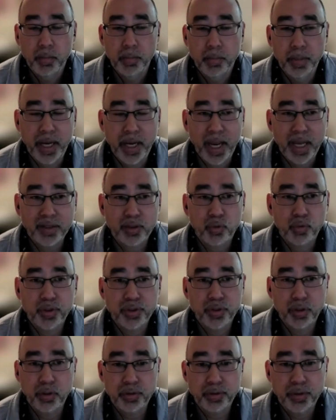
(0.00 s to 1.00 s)
But as a
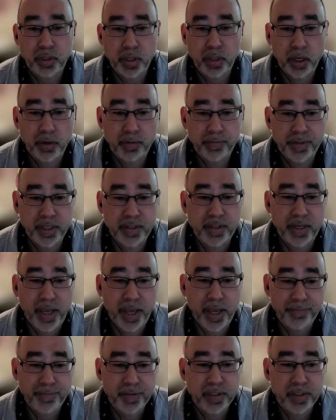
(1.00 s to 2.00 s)
result of this
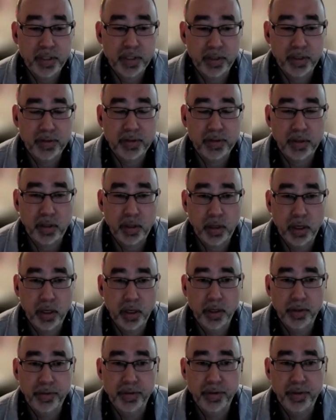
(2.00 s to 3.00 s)
emphasis
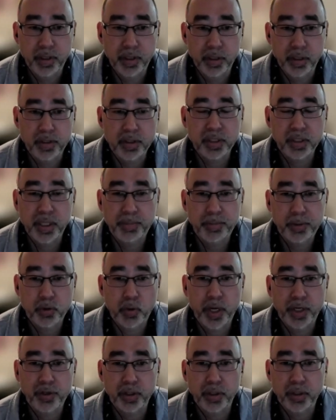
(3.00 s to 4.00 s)
on the sleep
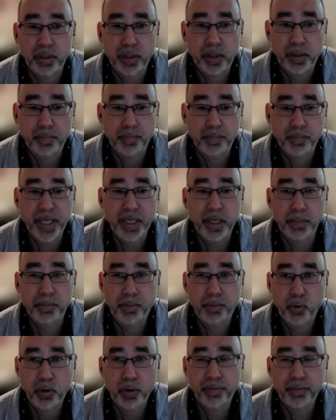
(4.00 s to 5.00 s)
duration being
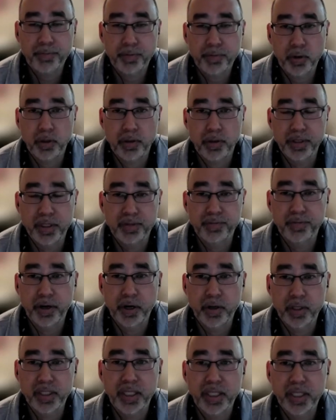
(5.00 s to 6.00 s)
important for these
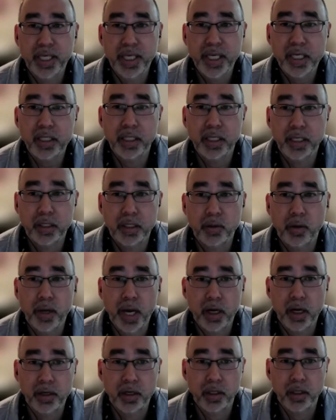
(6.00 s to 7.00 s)
various key clinical
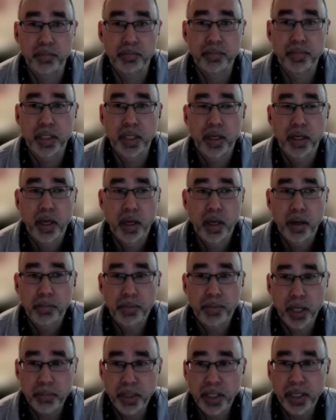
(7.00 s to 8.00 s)
outcomes,
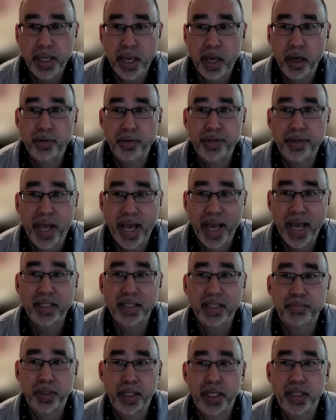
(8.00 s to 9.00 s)
public health
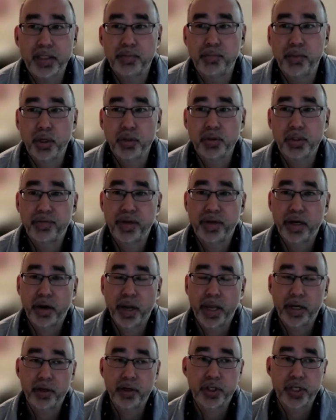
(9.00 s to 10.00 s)
has placed most of their
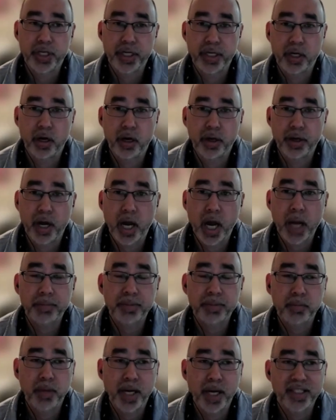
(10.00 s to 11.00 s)
energy on
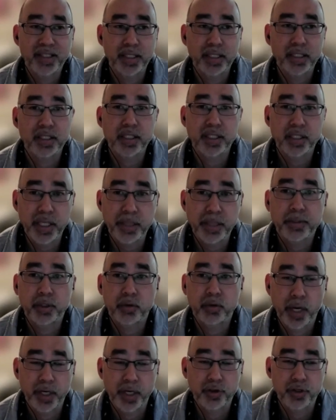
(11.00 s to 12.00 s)
optimizing sleep
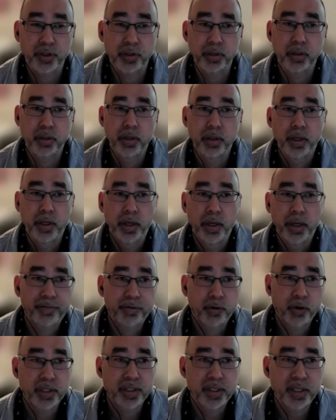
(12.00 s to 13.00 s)
duration.
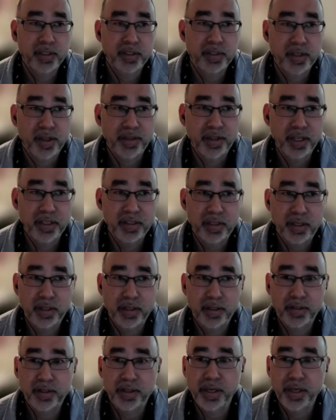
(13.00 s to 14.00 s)
For instance, this
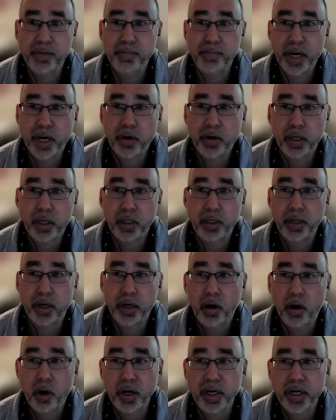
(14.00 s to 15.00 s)
is the American
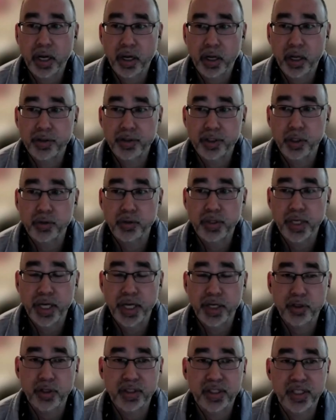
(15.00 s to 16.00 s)
Heart
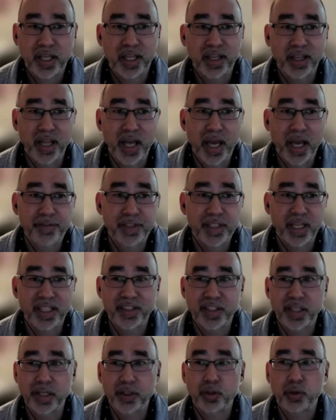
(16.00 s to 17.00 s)
Association's Life's
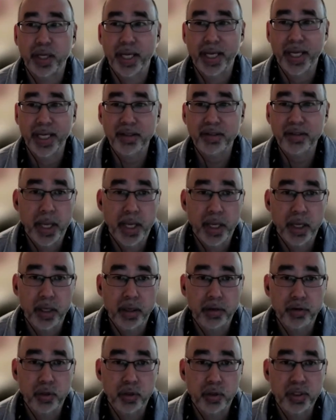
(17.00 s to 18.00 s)
Essential Eight.
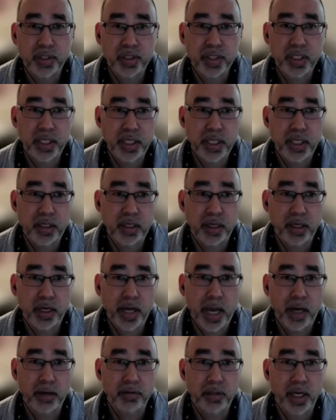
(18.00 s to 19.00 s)
And you can see it
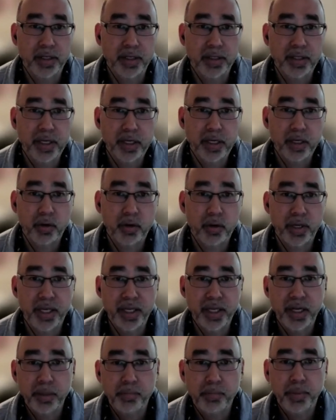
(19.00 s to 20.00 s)
outlined here:
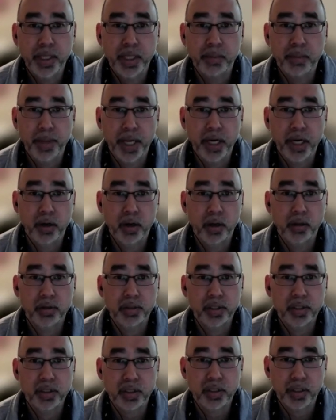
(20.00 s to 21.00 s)
eating be it better,
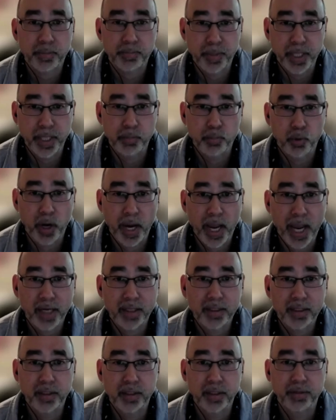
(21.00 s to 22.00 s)
being more
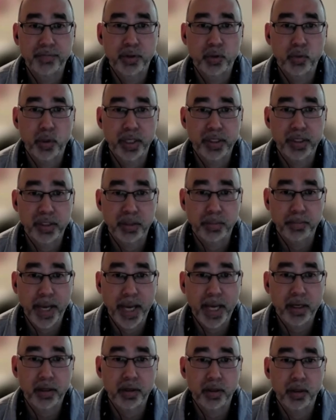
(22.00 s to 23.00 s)
active, quitting
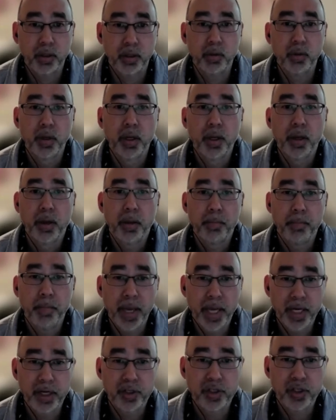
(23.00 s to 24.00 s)
tobacco,
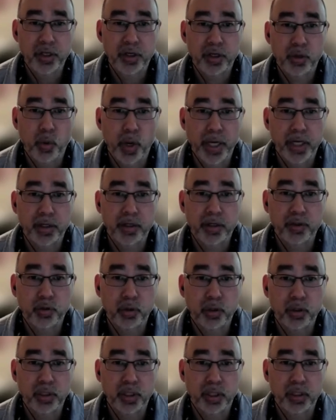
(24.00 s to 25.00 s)
managing your weight,
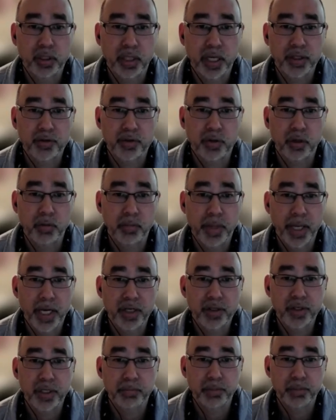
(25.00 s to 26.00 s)
controlling cholesterol,
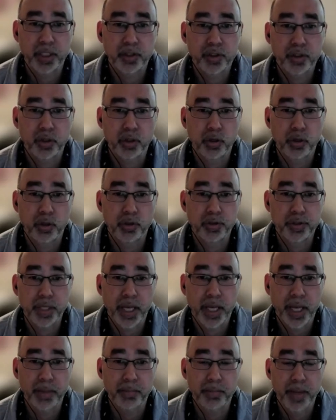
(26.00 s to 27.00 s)
managing blood sugars,
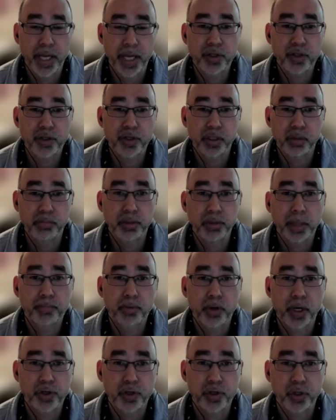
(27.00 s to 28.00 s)
and managing your blood
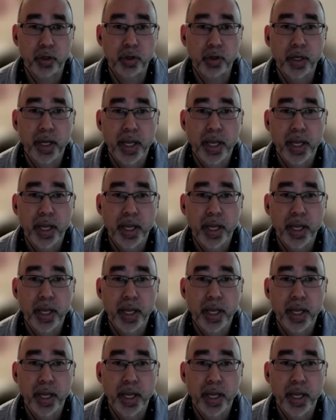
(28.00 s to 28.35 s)
pressure,